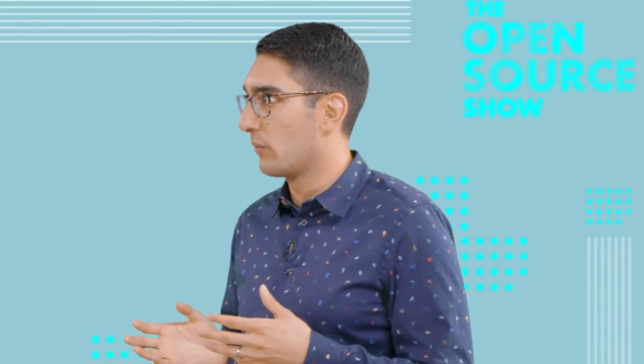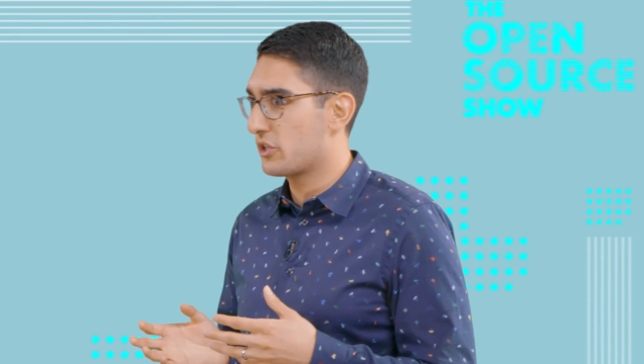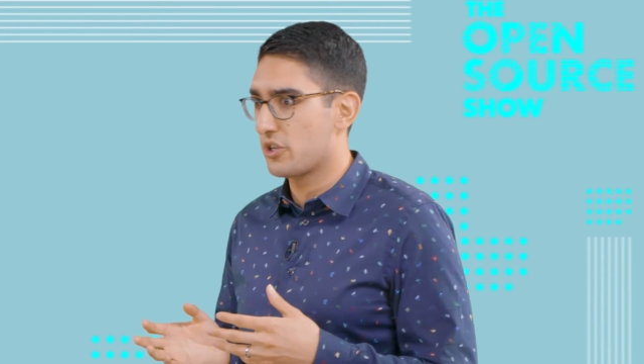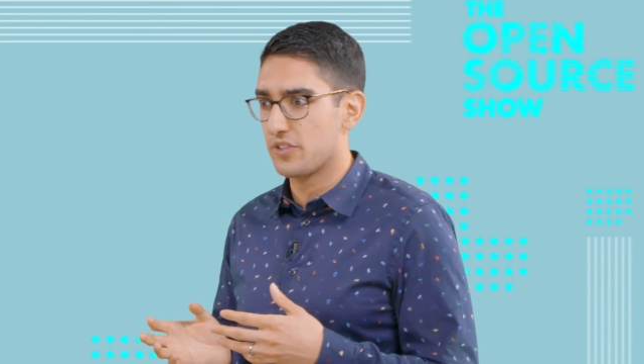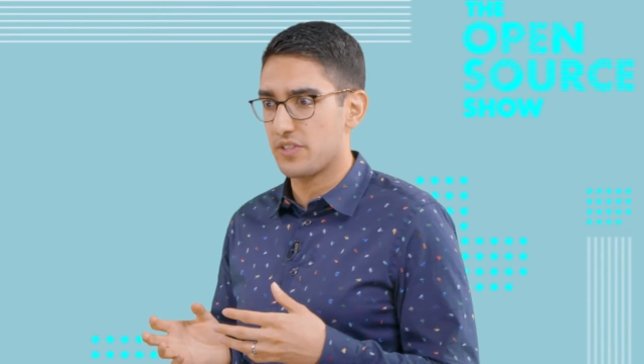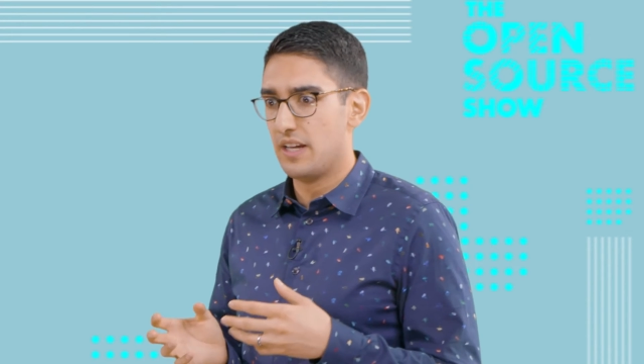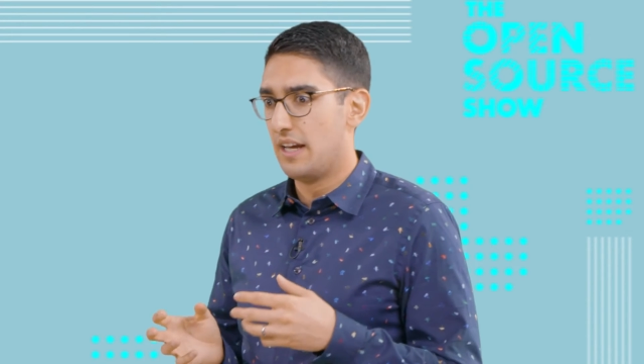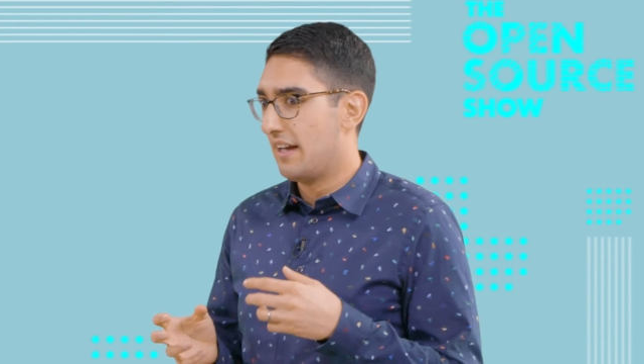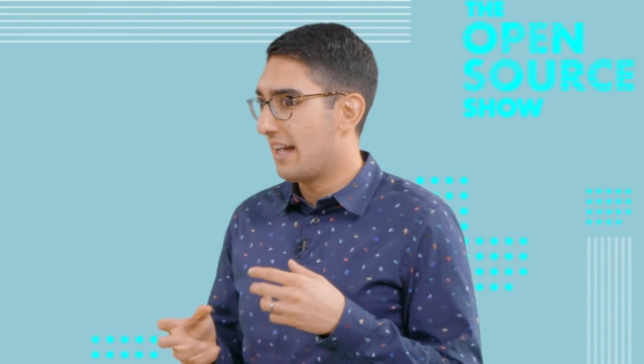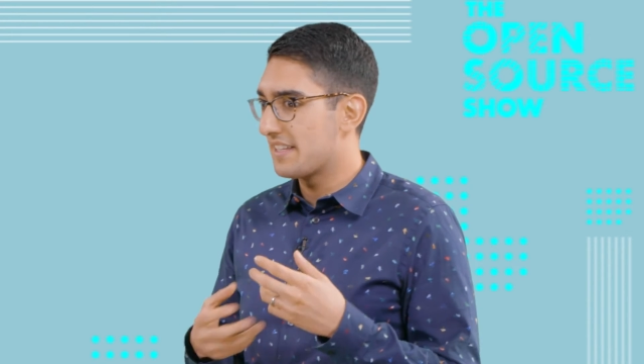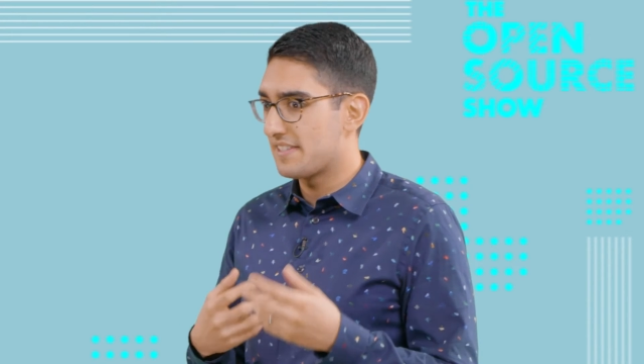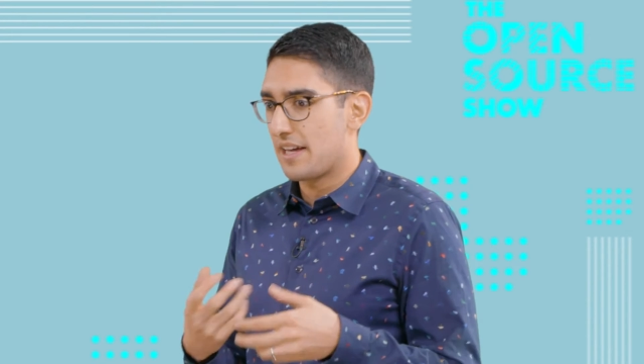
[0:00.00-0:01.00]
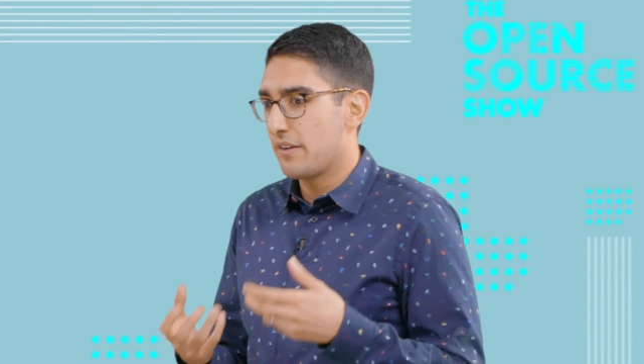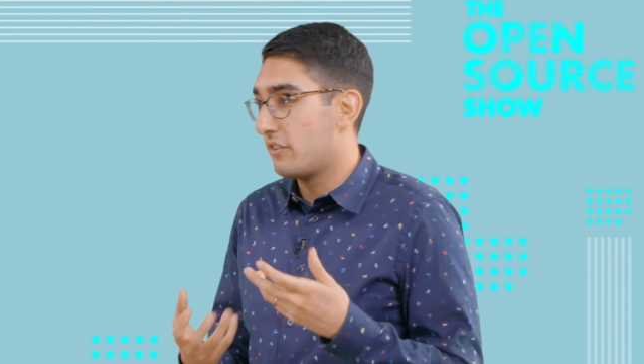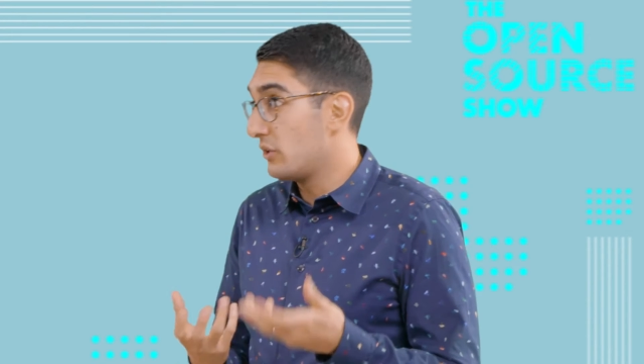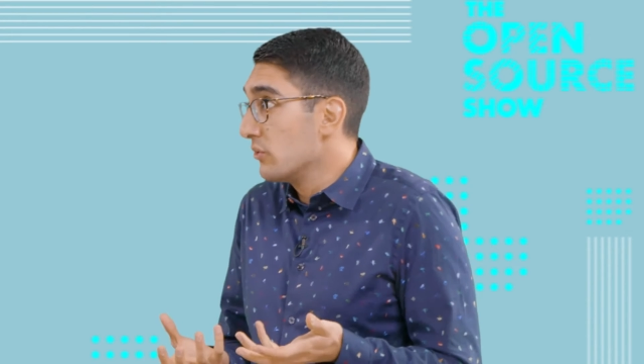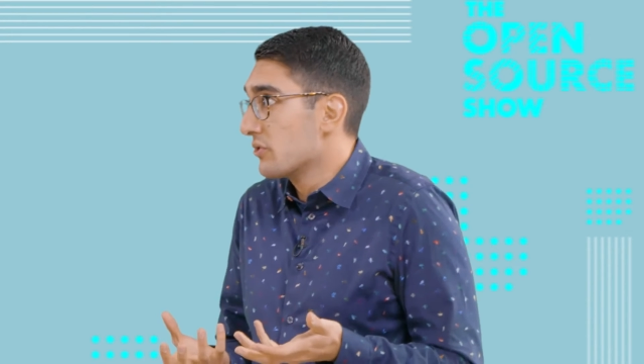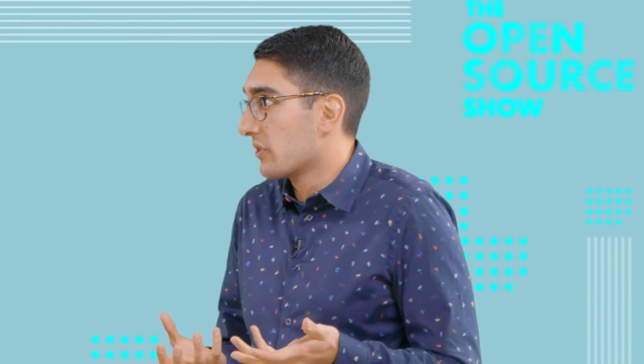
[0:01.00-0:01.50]
which is a set of
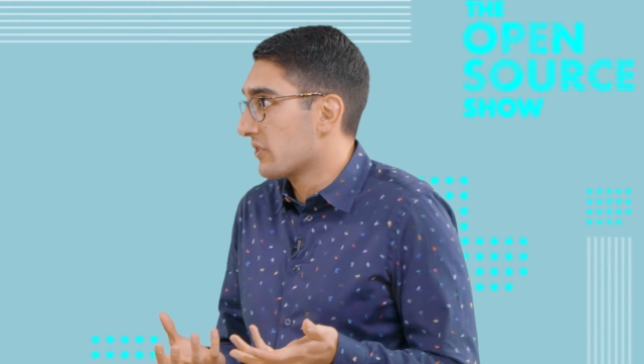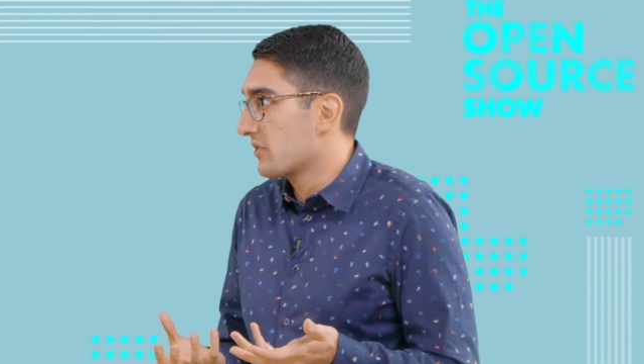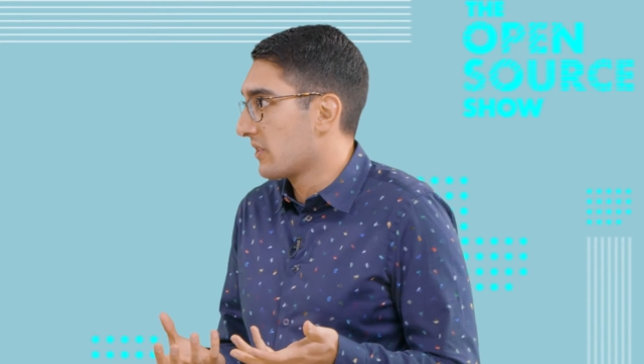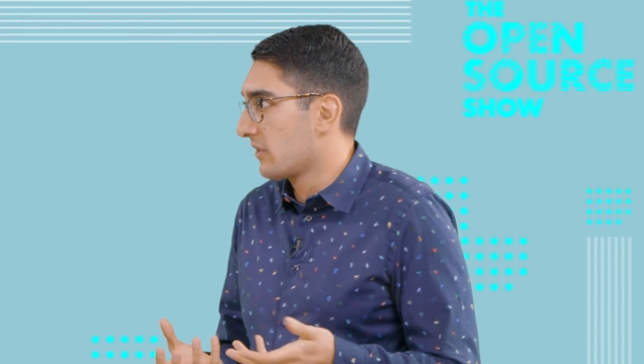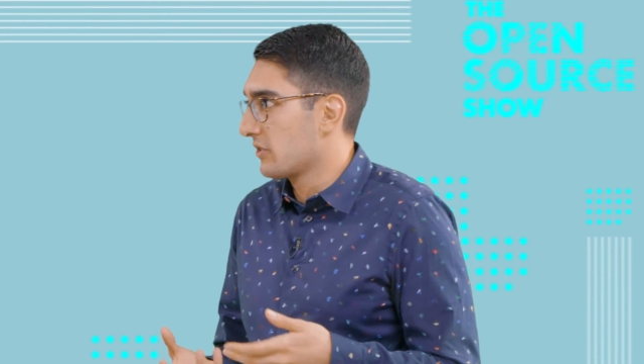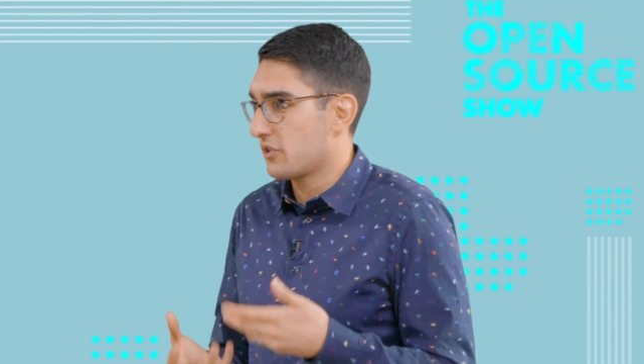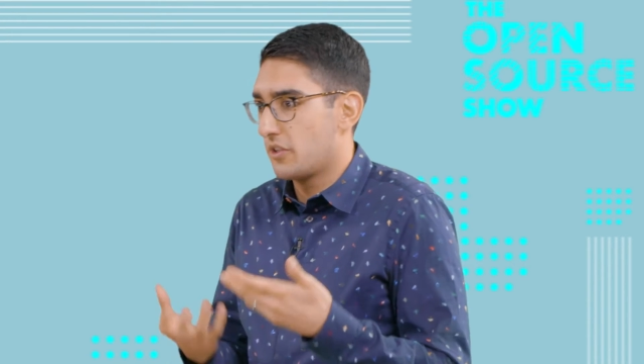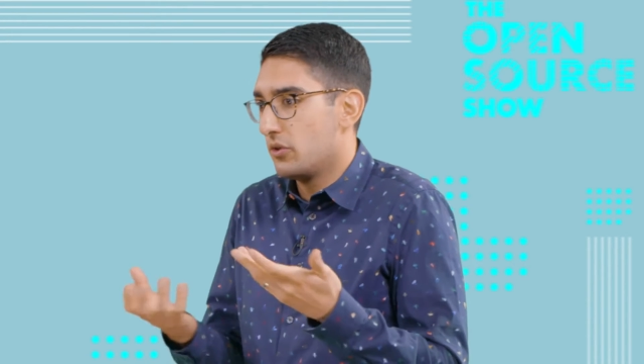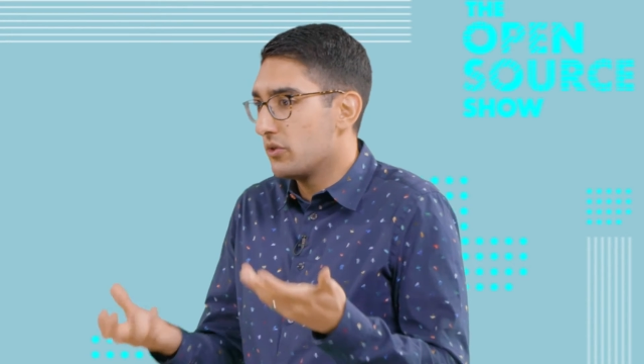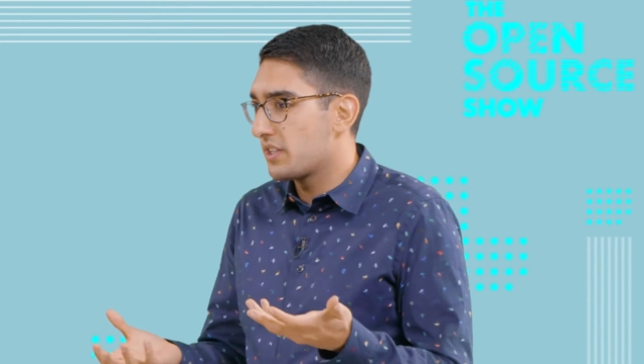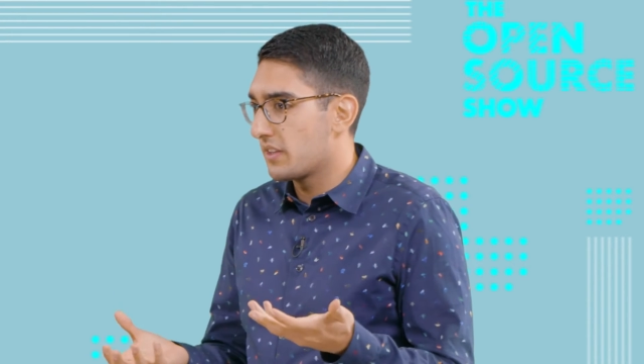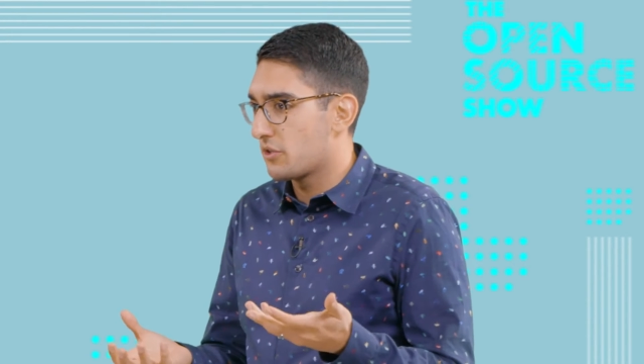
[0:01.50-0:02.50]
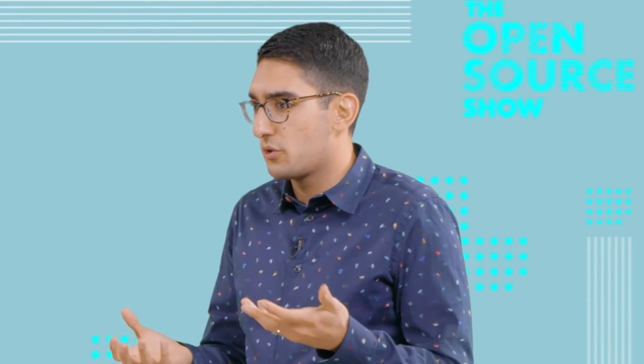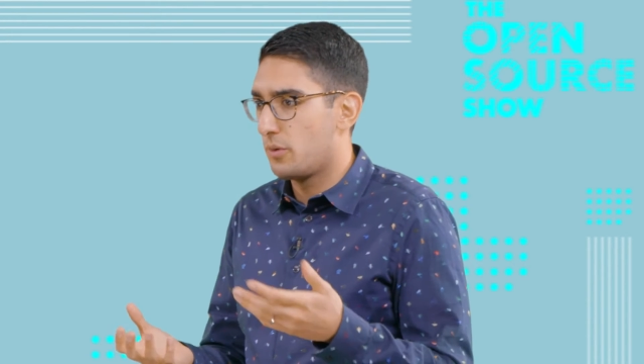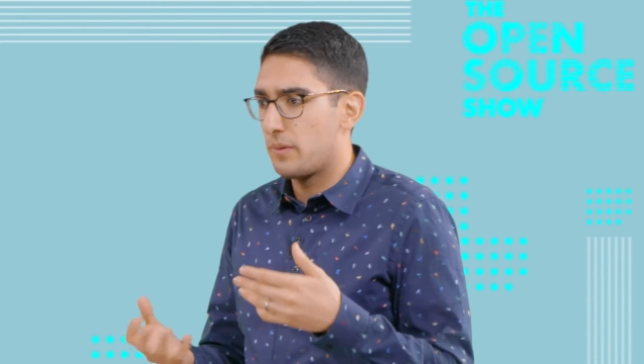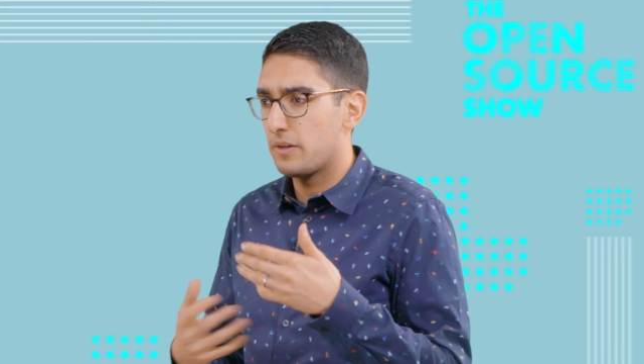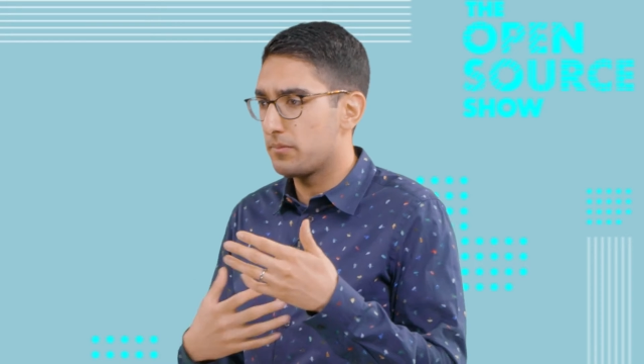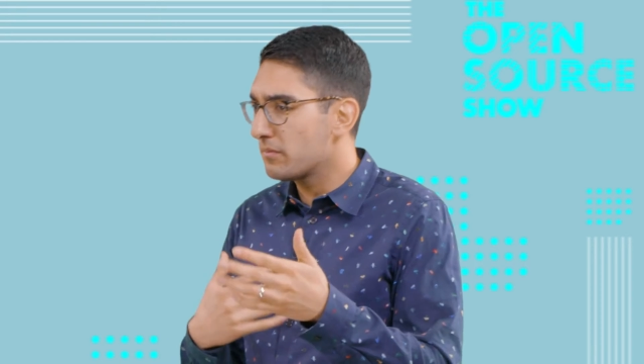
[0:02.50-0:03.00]
users that are just using the tool
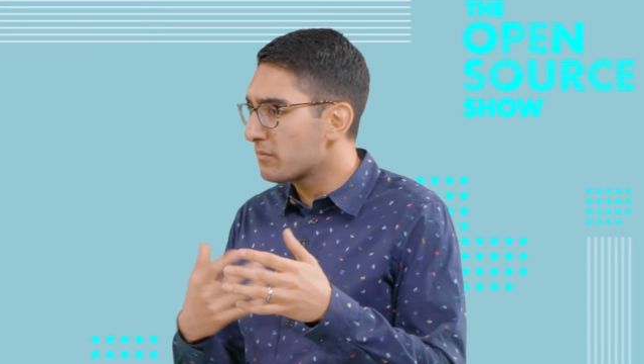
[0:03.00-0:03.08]
but are